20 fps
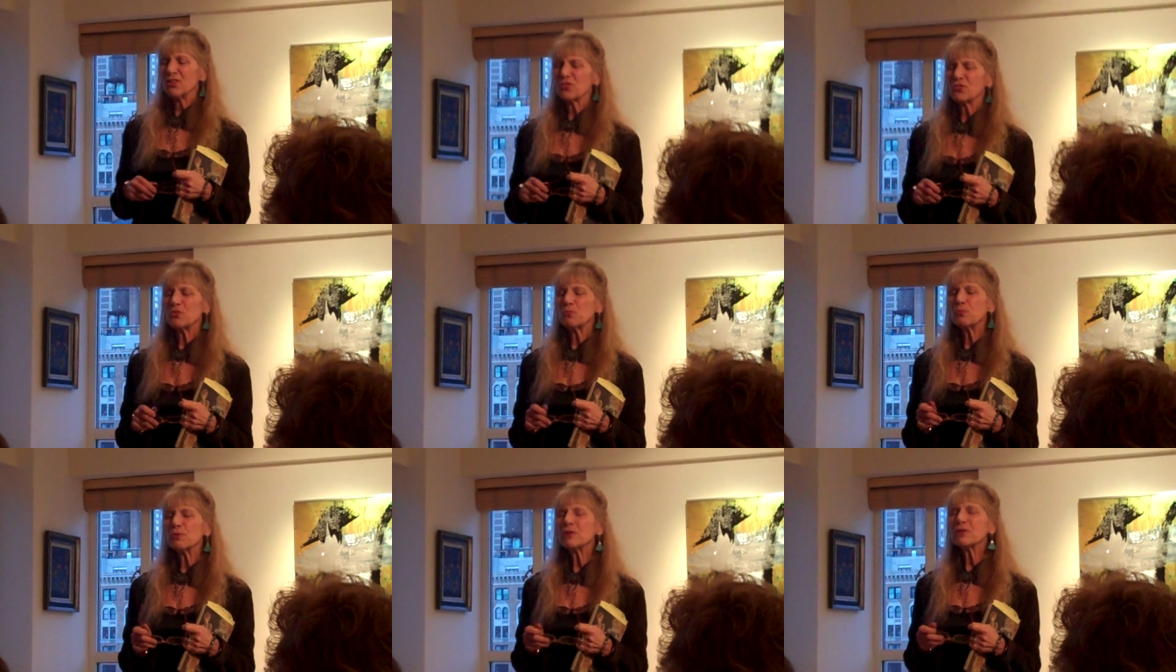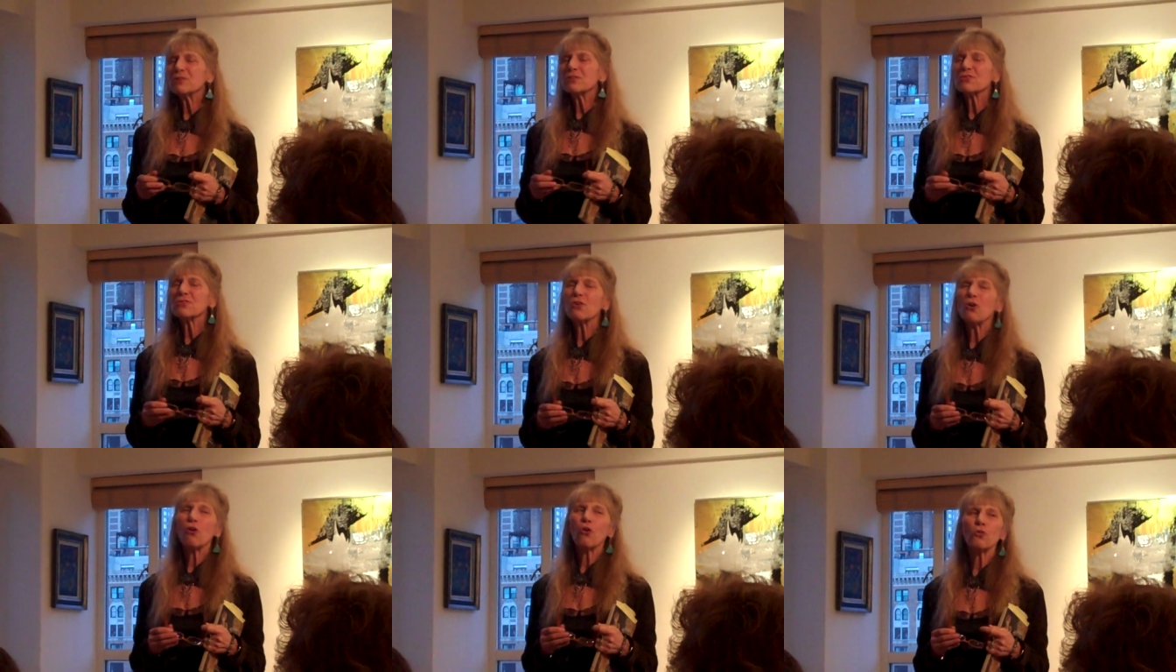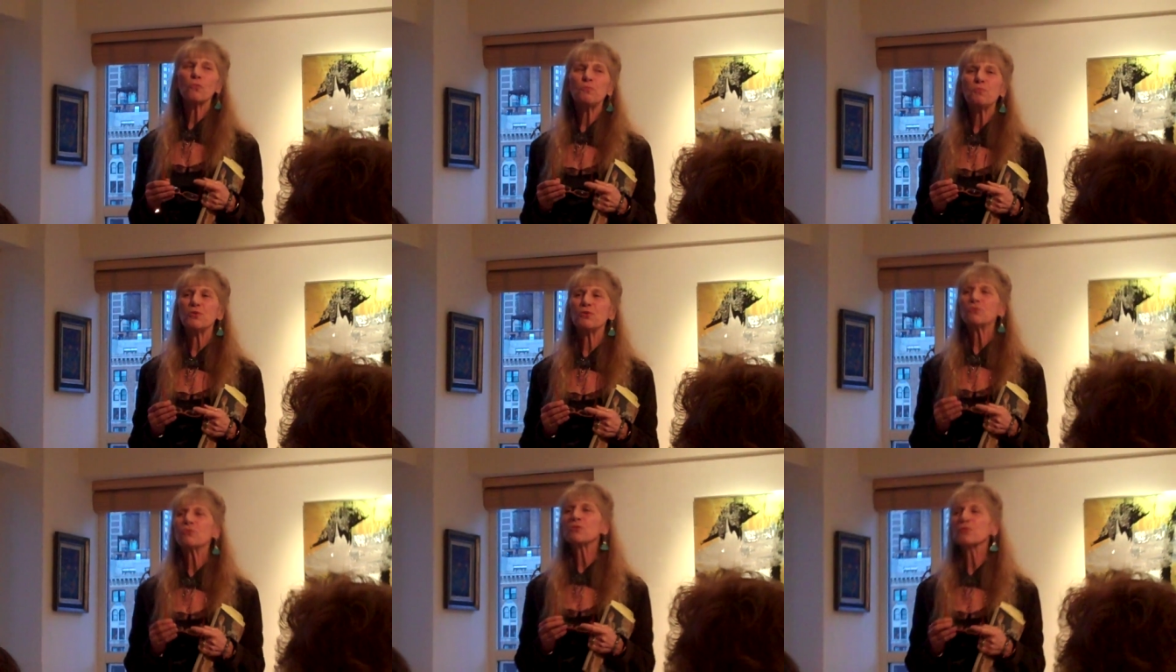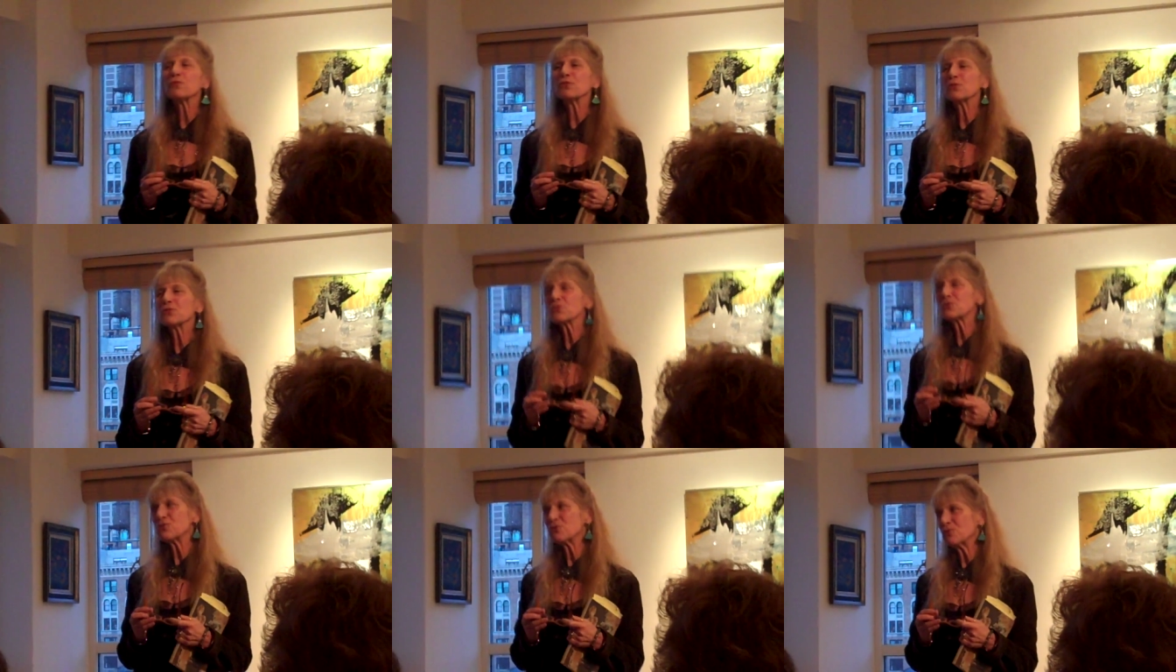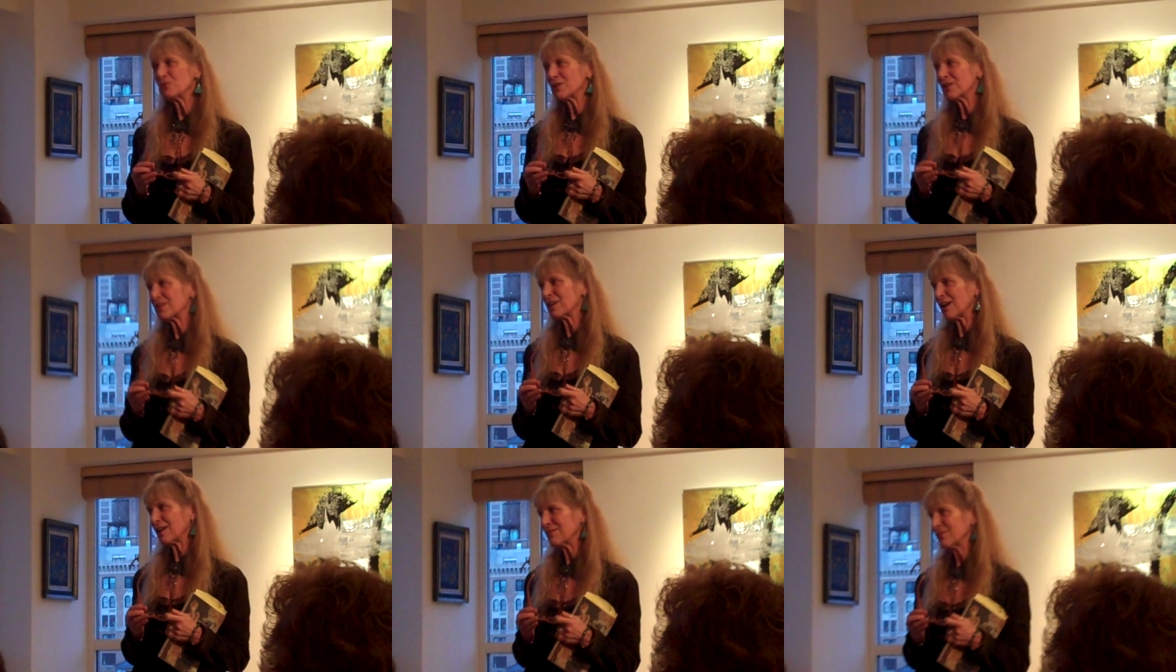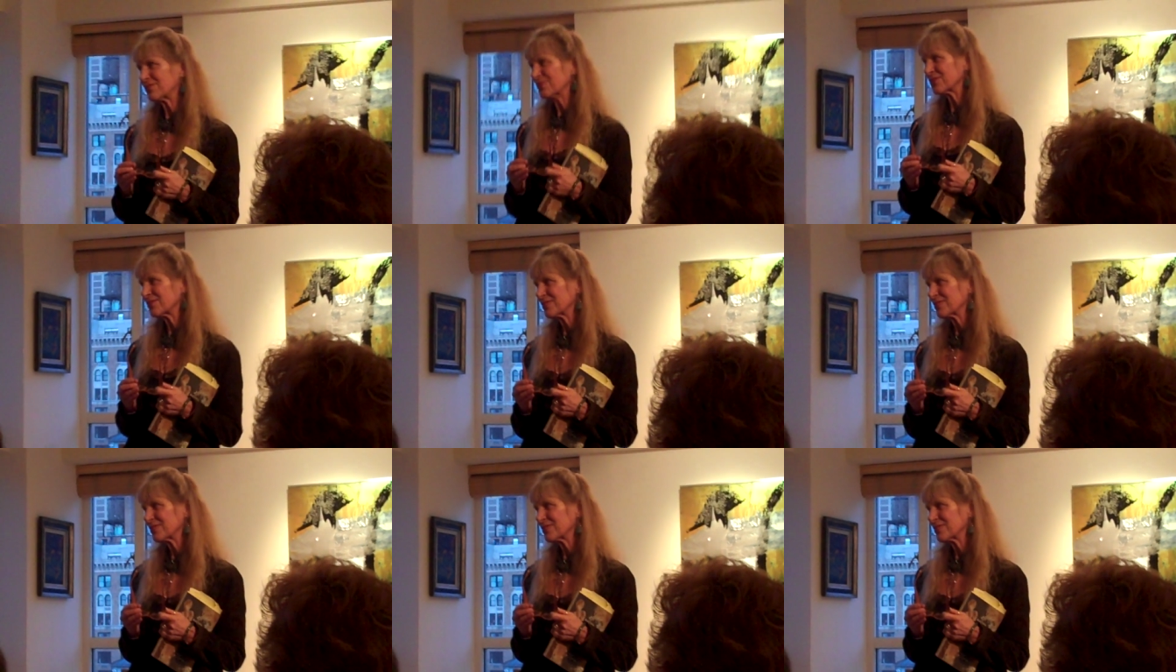The book is called Beautiful Soon Enough.